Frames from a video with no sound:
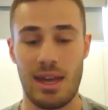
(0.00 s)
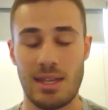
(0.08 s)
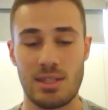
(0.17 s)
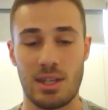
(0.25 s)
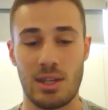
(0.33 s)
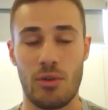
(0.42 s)

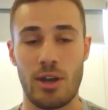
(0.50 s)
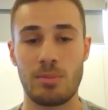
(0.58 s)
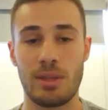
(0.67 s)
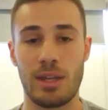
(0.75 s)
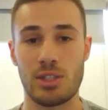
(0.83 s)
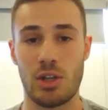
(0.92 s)
has an
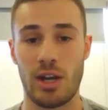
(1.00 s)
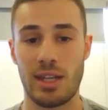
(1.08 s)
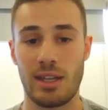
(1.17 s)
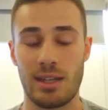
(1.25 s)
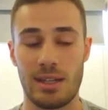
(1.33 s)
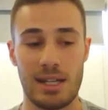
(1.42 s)
incredibly
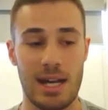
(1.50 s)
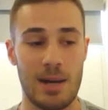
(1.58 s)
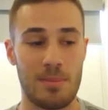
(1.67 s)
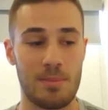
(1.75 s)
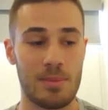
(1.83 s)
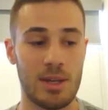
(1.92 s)
exciting
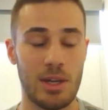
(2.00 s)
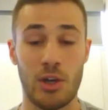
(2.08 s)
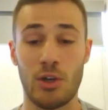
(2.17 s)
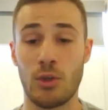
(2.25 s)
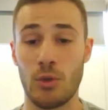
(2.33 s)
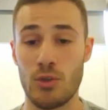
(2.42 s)
um,
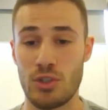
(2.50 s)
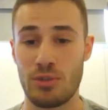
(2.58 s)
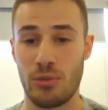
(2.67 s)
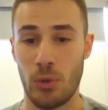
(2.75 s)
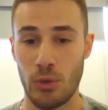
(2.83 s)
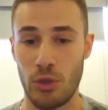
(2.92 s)
conclusion
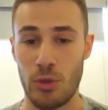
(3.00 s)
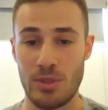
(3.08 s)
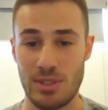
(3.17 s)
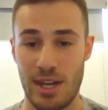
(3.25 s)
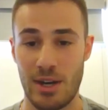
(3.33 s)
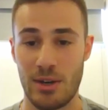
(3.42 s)
for all
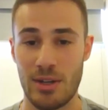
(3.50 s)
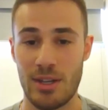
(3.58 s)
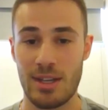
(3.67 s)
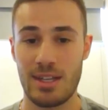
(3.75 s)
humans now.